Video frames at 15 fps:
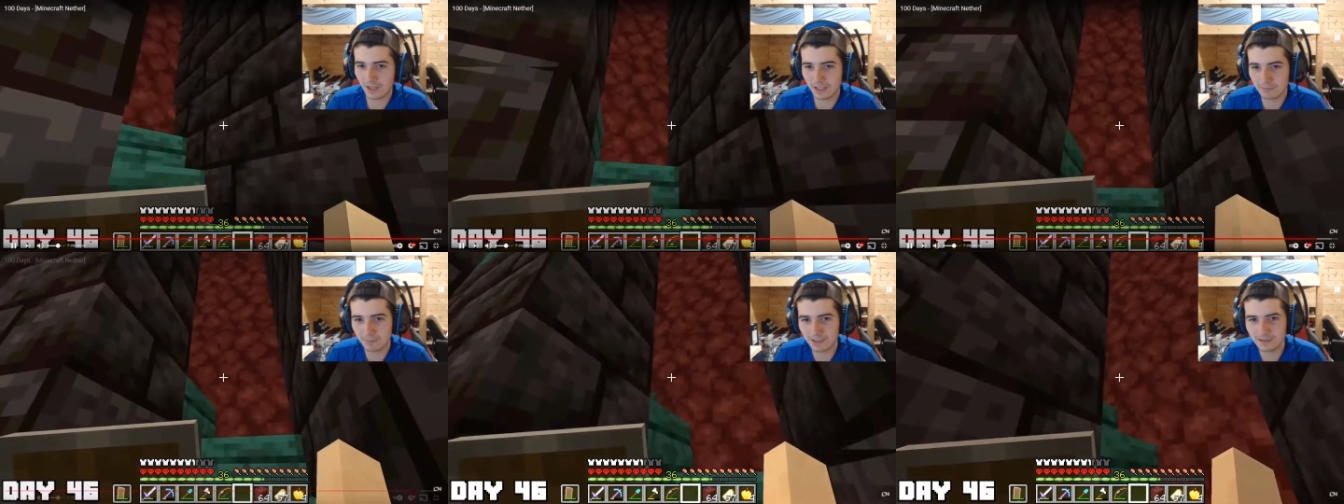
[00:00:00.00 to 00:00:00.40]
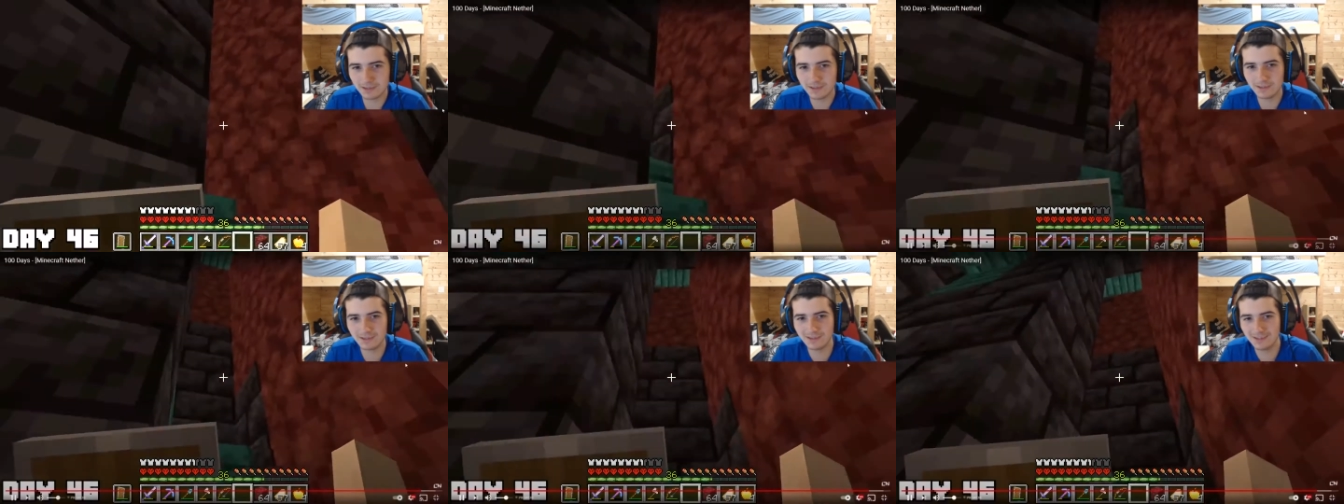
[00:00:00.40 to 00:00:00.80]
Some man?
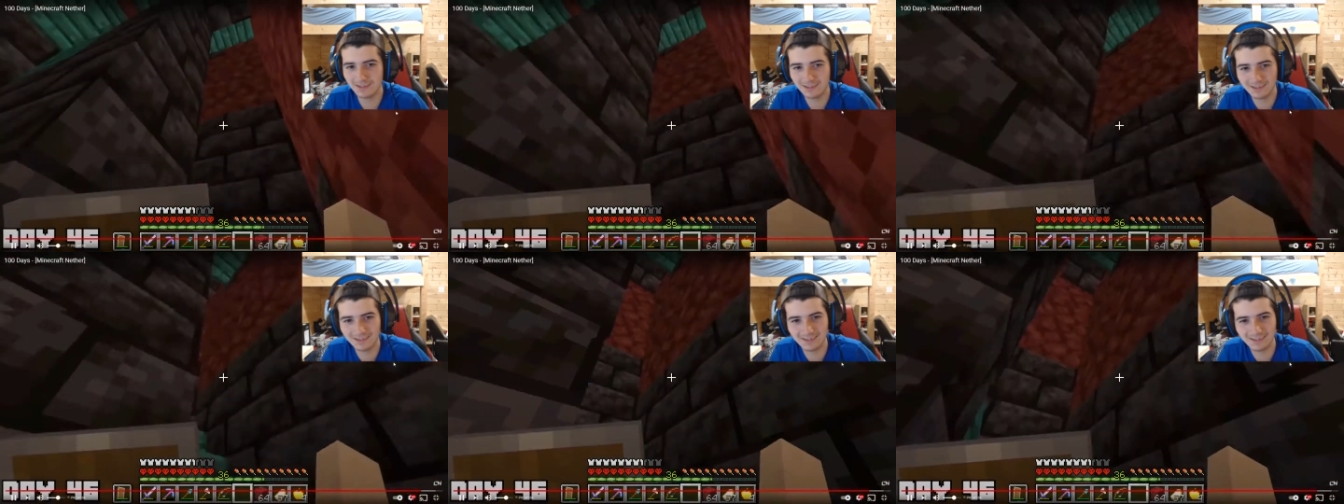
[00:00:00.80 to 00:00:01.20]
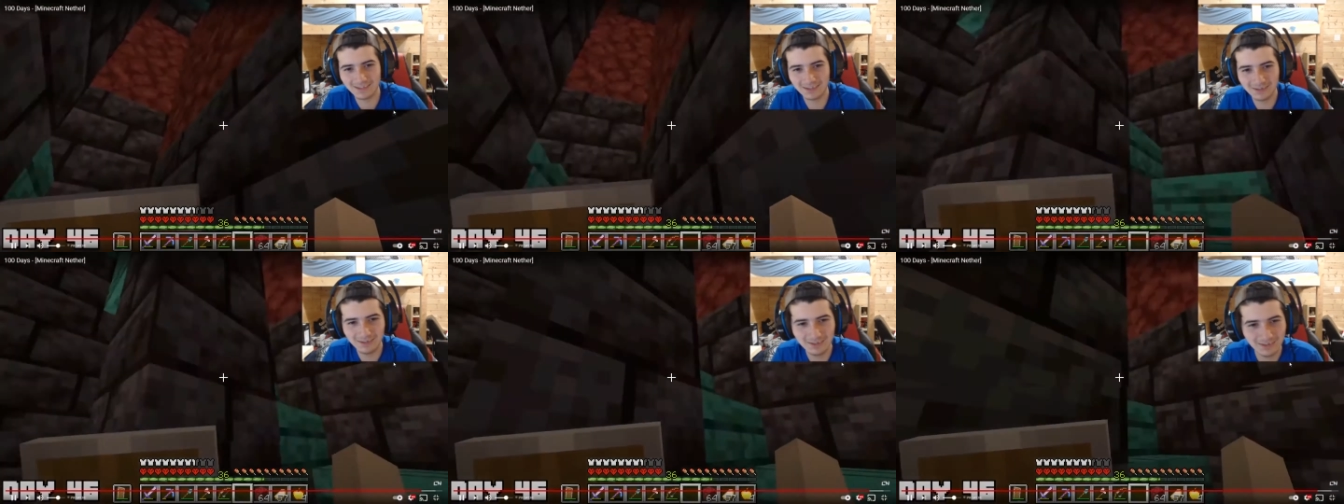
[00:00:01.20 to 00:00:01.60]
polish, it's still you
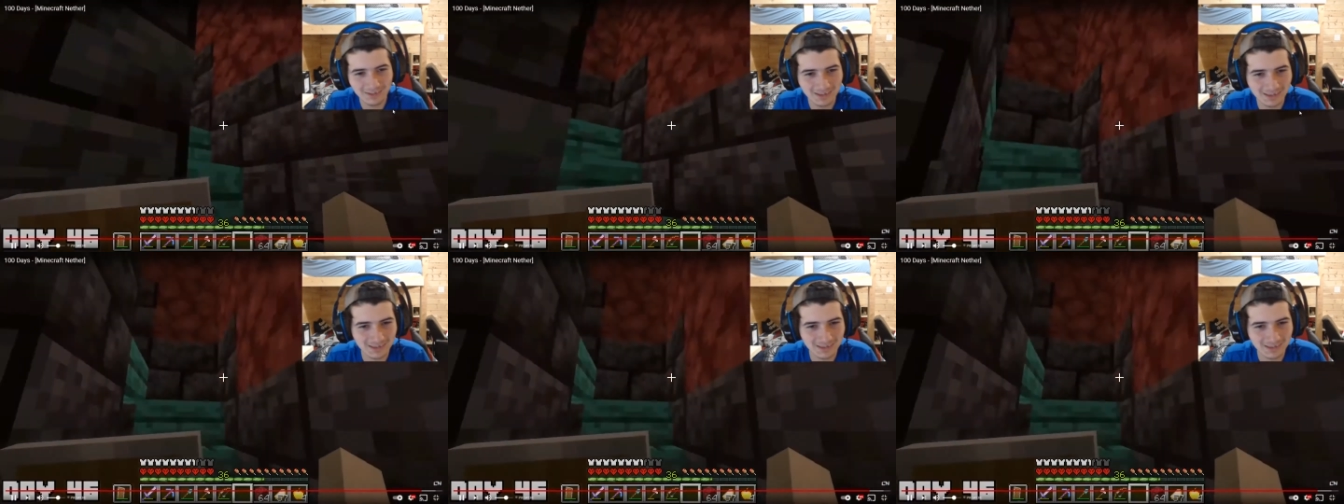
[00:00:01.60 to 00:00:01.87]
mostly know? netherrack.